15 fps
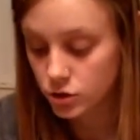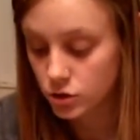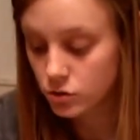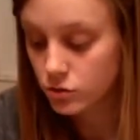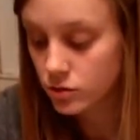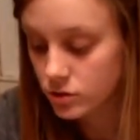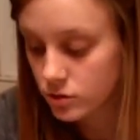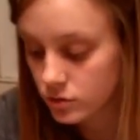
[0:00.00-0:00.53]

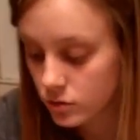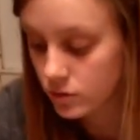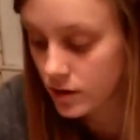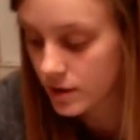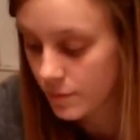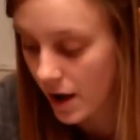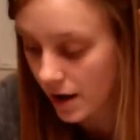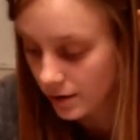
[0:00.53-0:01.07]
Due to
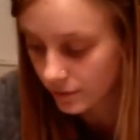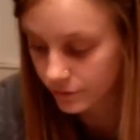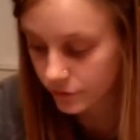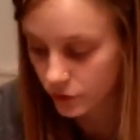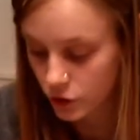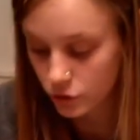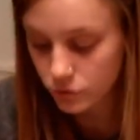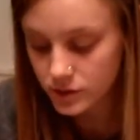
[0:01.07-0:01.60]
the
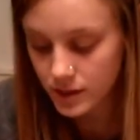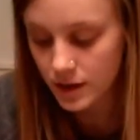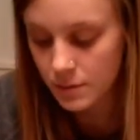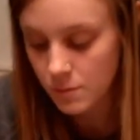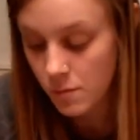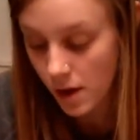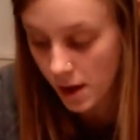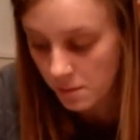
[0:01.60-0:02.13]
amount of use
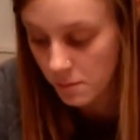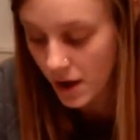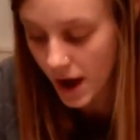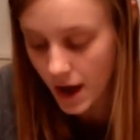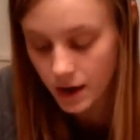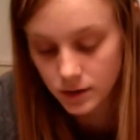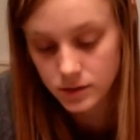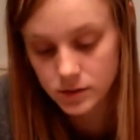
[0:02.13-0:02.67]
and
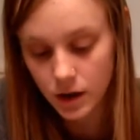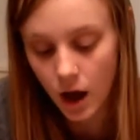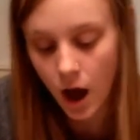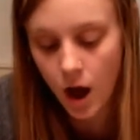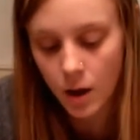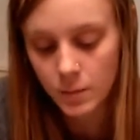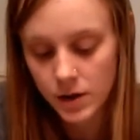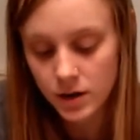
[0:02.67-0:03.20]
impact
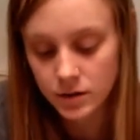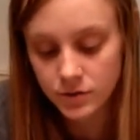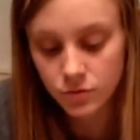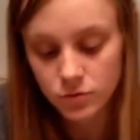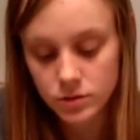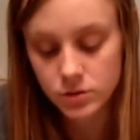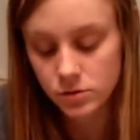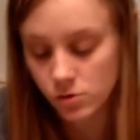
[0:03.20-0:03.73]
it is
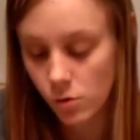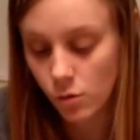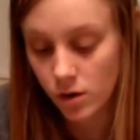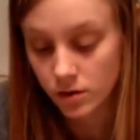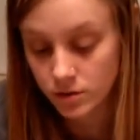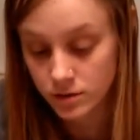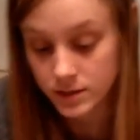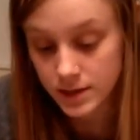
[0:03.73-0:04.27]
forced to
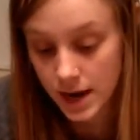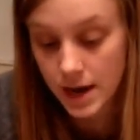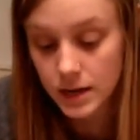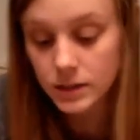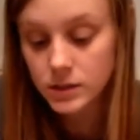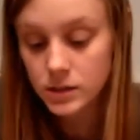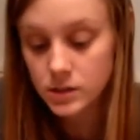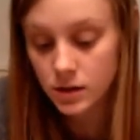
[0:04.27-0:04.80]

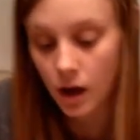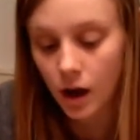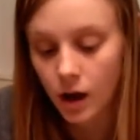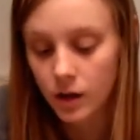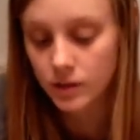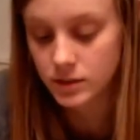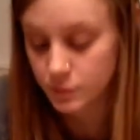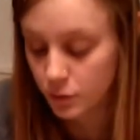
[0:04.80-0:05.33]
withstand.
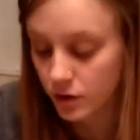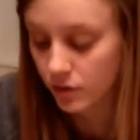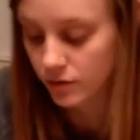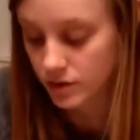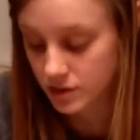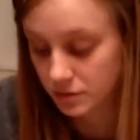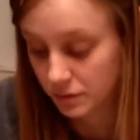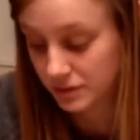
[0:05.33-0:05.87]
That's a pretty
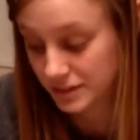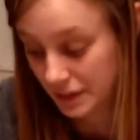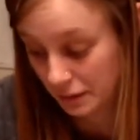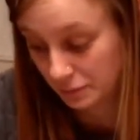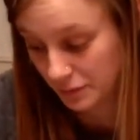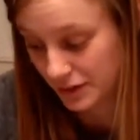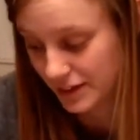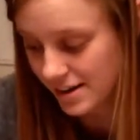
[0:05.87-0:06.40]
reasonable
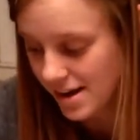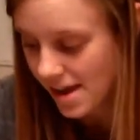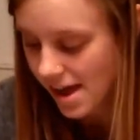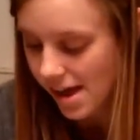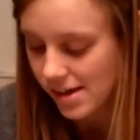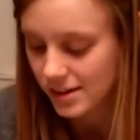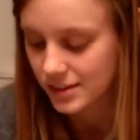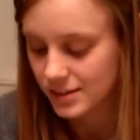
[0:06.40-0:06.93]
number.
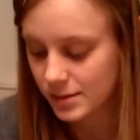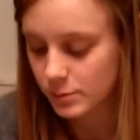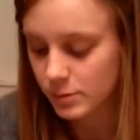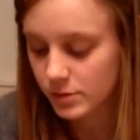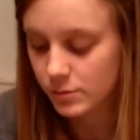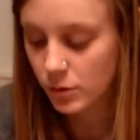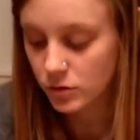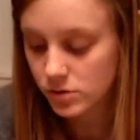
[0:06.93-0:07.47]
Some
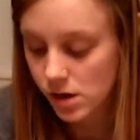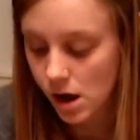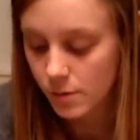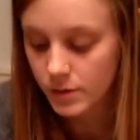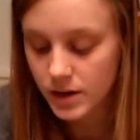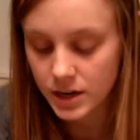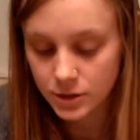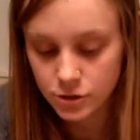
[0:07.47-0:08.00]
of the most
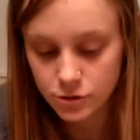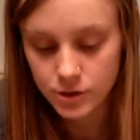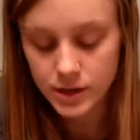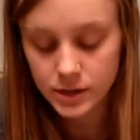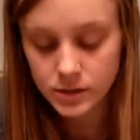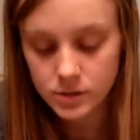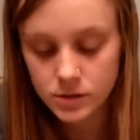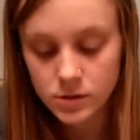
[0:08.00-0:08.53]
common
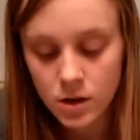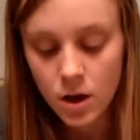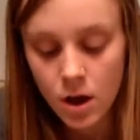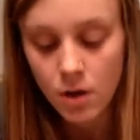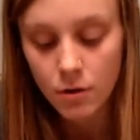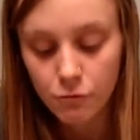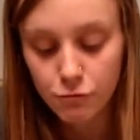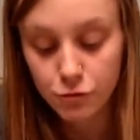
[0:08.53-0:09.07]
injuries
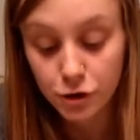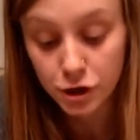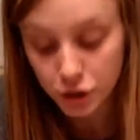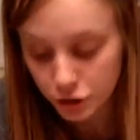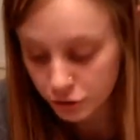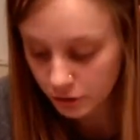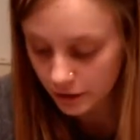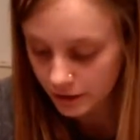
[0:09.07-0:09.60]
for
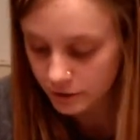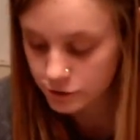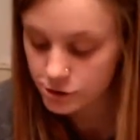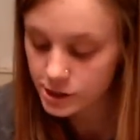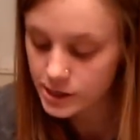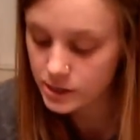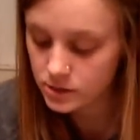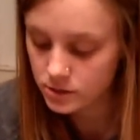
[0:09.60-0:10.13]
acute
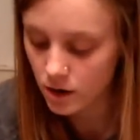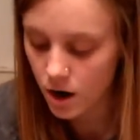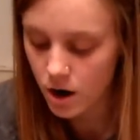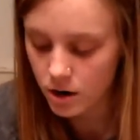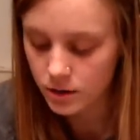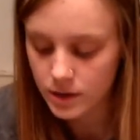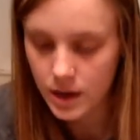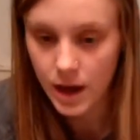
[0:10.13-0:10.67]
injuries
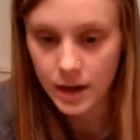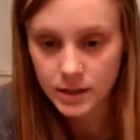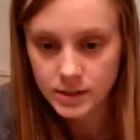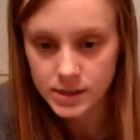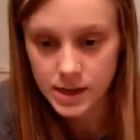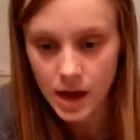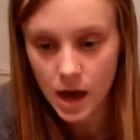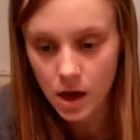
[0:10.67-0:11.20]
are the
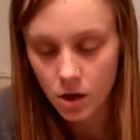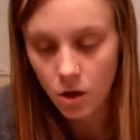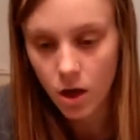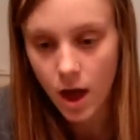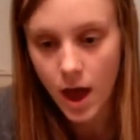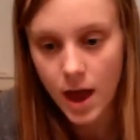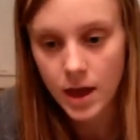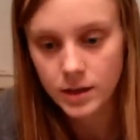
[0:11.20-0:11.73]

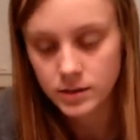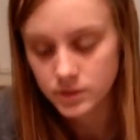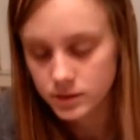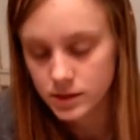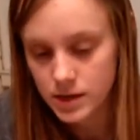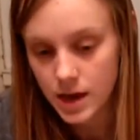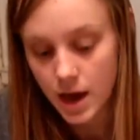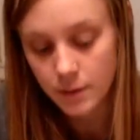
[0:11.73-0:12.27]
ACL and
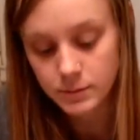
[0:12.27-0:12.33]
the